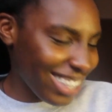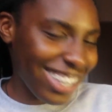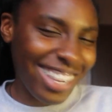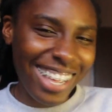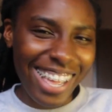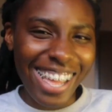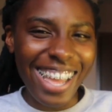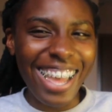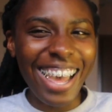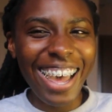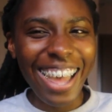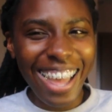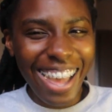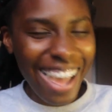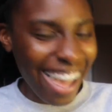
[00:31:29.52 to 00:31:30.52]

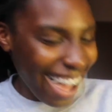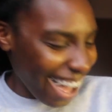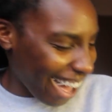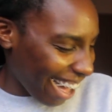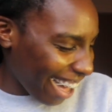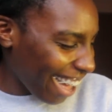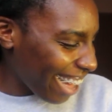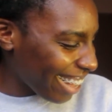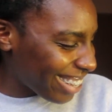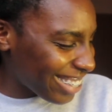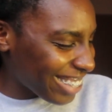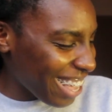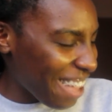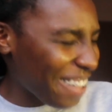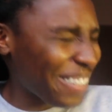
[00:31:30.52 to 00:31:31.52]
I
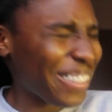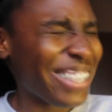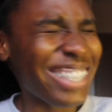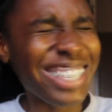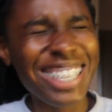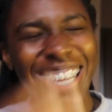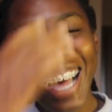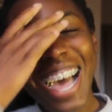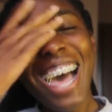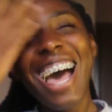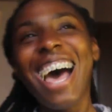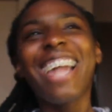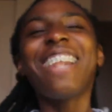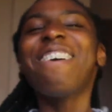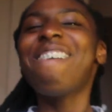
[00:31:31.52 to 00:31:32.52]

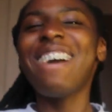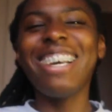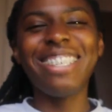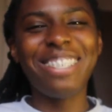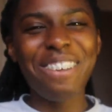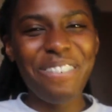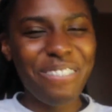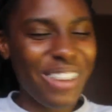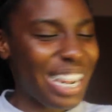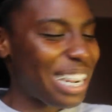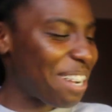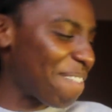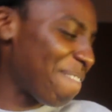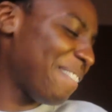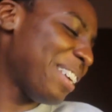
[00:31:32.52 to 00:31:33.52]
don't know why it's so
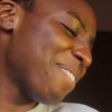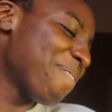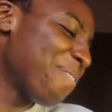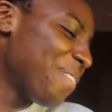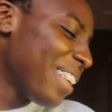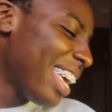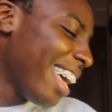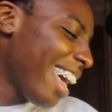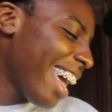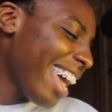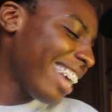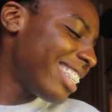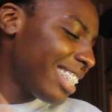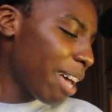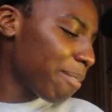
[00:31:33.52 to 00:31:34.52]
funny to me.
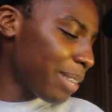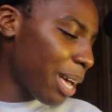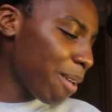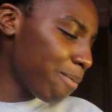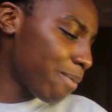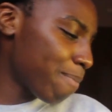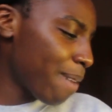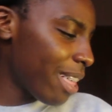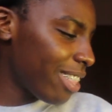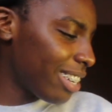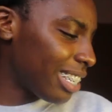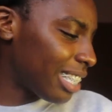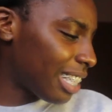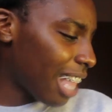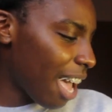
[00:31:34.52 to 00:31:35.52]
Accept help from
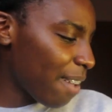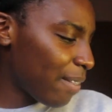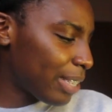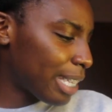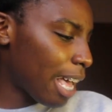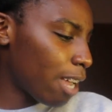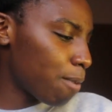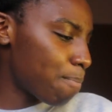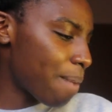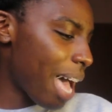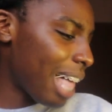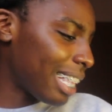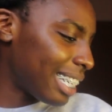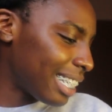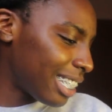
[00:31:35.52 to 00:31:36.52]
others. Life is out of
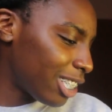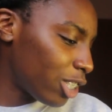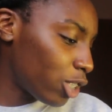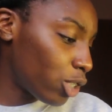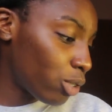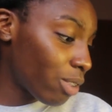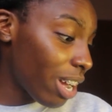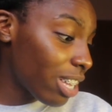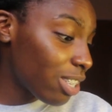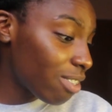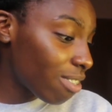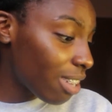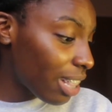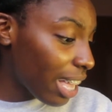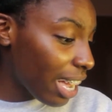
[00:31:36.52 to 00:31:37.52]
balance.
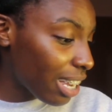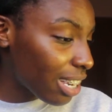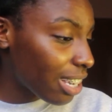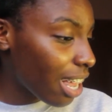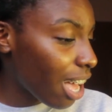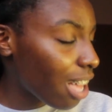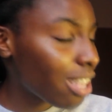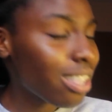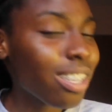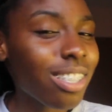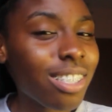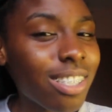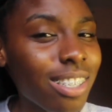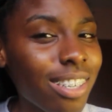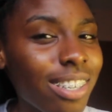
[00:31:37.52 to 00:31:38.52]
Stress-related health
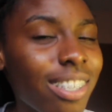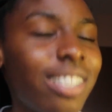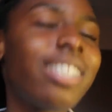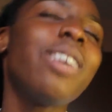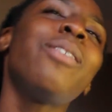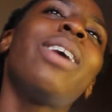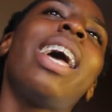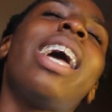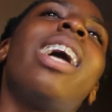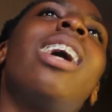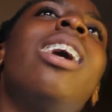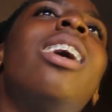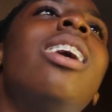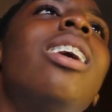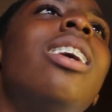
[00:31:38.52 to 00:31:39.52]
concerns.
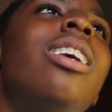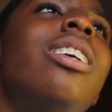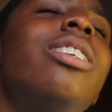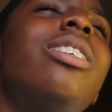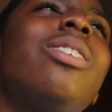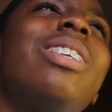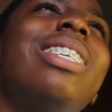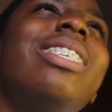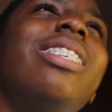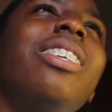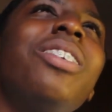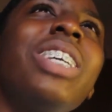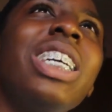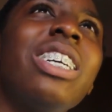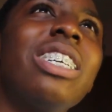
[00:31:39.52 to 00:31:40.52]
Okay, so
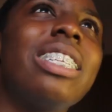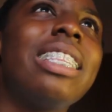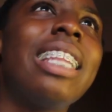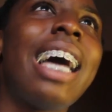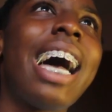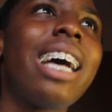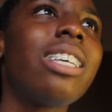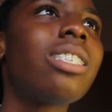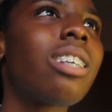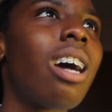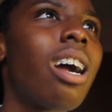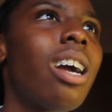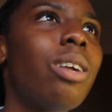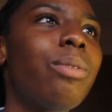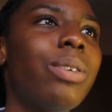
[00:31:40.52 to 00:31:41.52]
considering your last
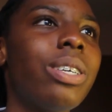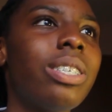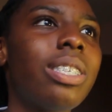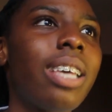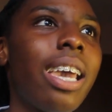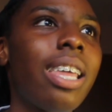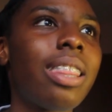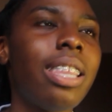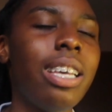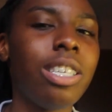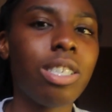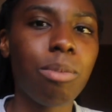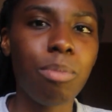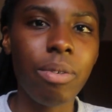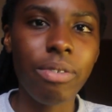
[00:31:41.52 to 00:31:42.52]
card, where it's like
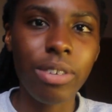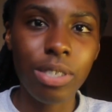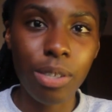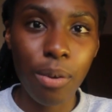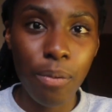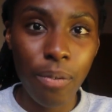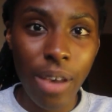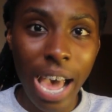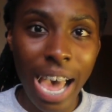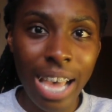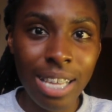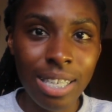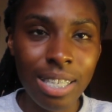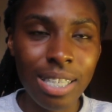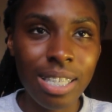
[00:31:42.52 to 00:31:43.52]
things are moving so
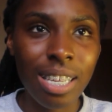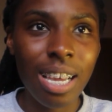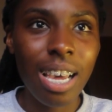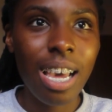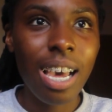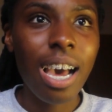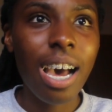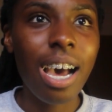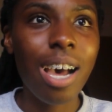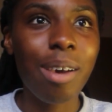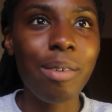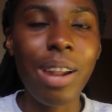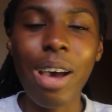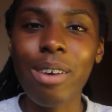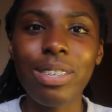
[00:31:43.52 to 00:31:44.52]
fast,
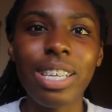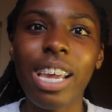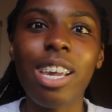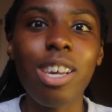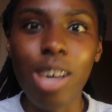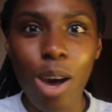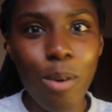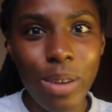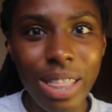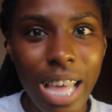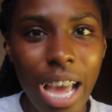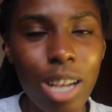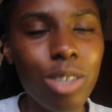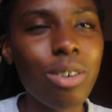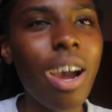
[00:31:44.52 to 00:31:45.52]
and I was like, go with
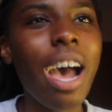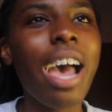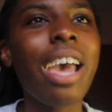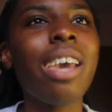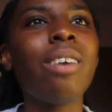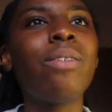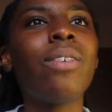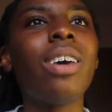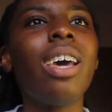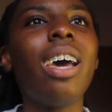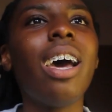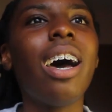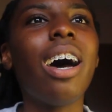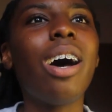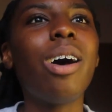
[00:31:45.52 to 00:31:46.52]
that drive.
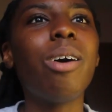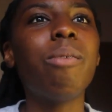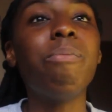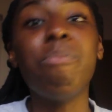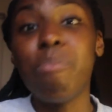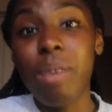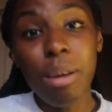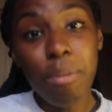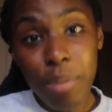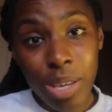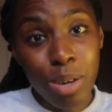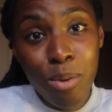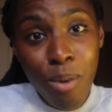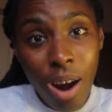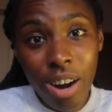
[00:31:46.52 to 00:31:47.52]
Maybe
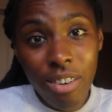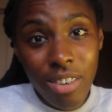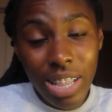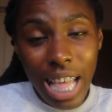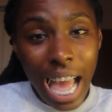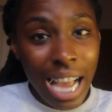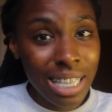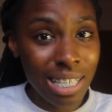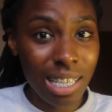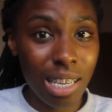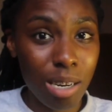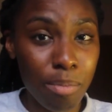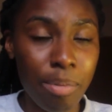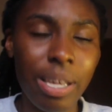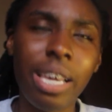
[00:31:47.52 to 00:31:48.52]
you want to relax a
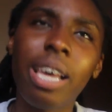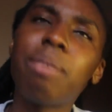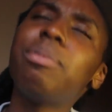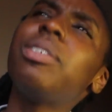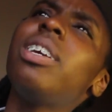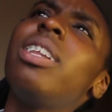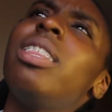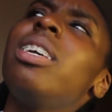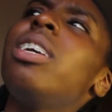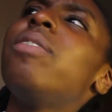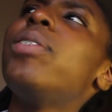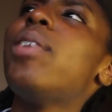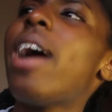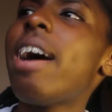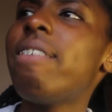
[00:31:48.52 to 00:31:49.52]
little bit. I'm trying to think
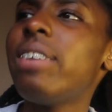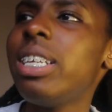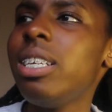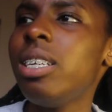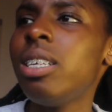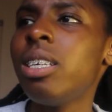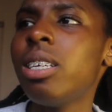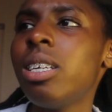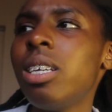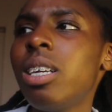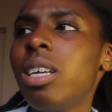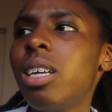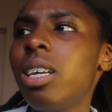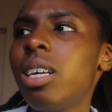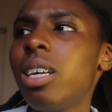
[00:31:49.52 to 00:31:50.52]
if you have anything.
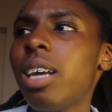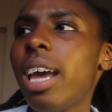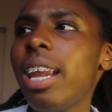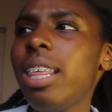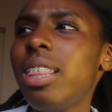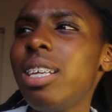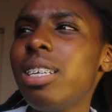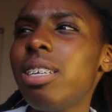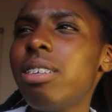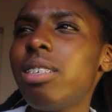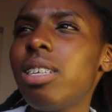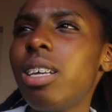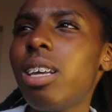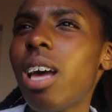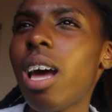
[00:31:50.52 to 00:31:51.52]

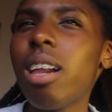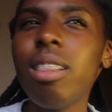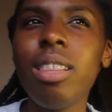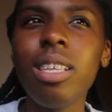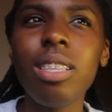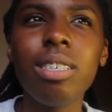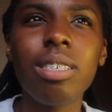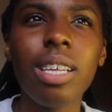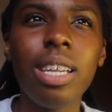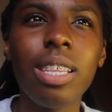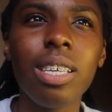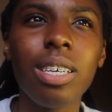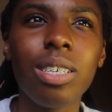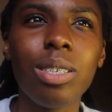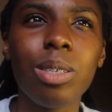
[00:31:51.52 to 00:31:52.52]
I don't think there's
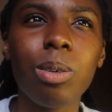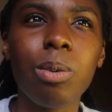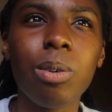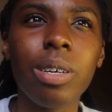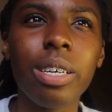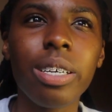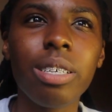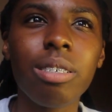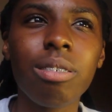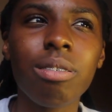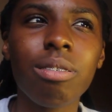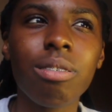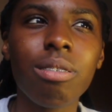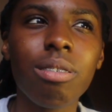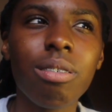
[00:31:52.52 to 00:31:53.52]
anything in Taurus.